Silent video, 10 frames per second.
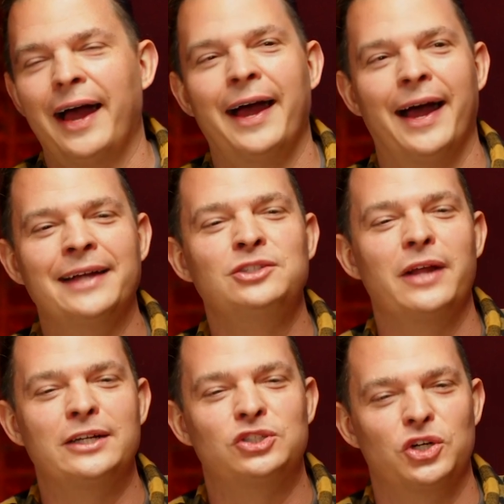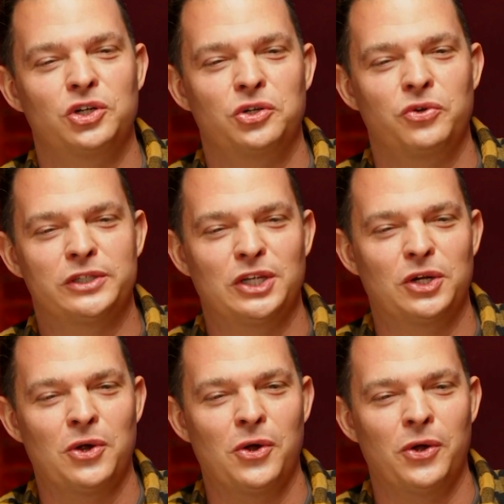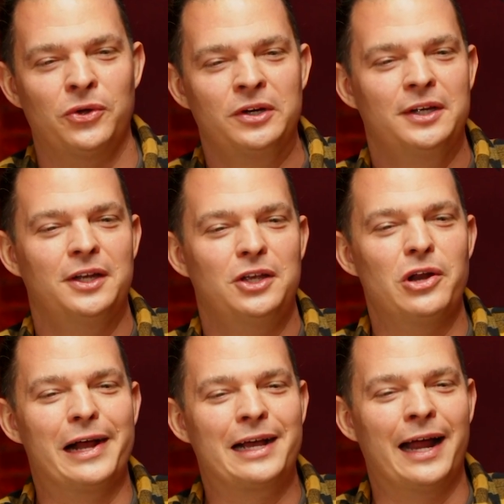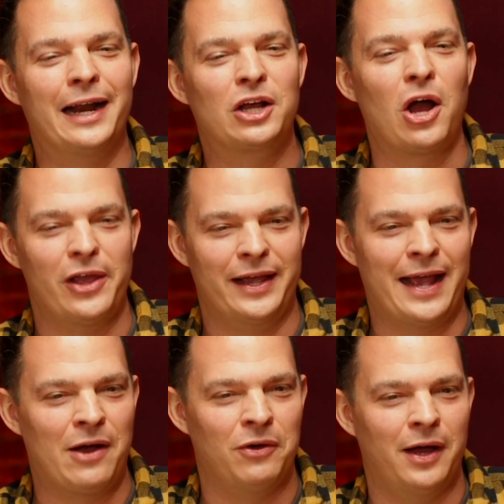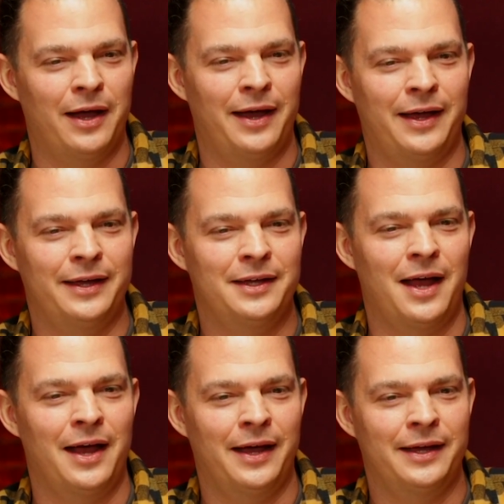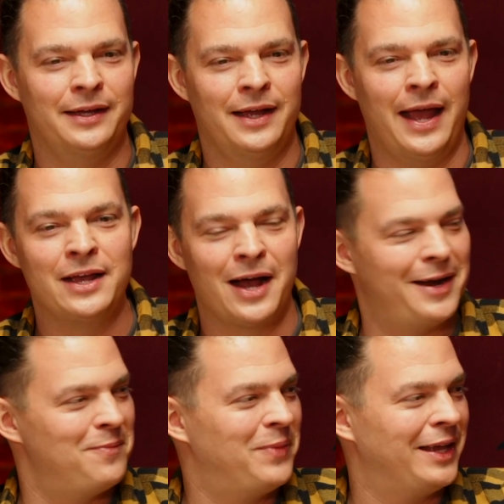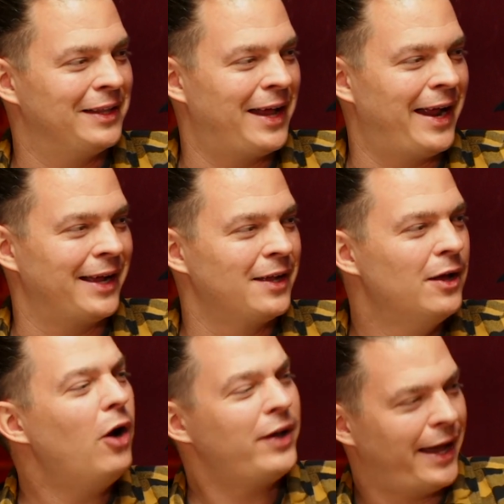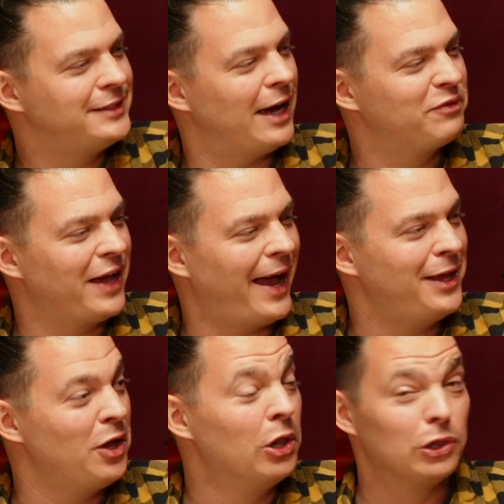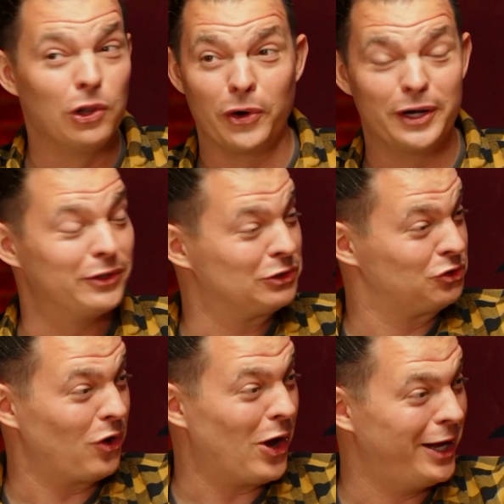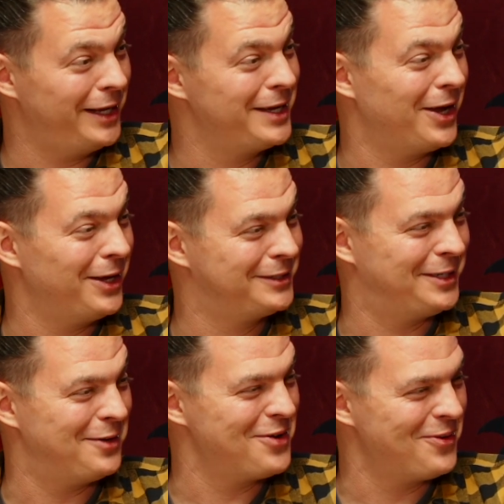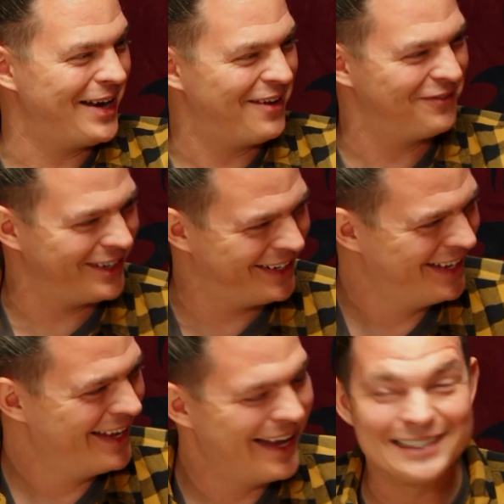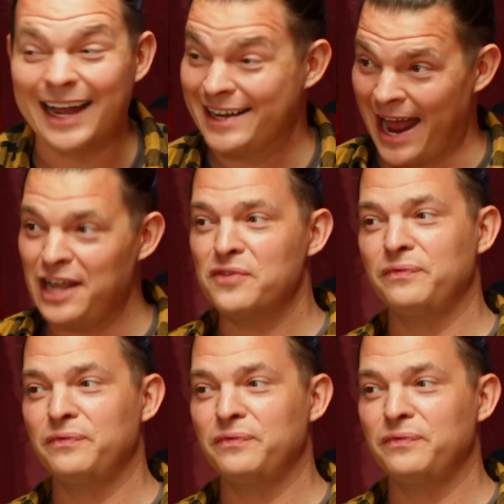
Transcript: I, I do like Ser Criston Cole, you know, like kind of calling out uh, uh, Aegon and being like, okay, tough guy, Lord of the Straw, he calls him or whatever. He's like, now you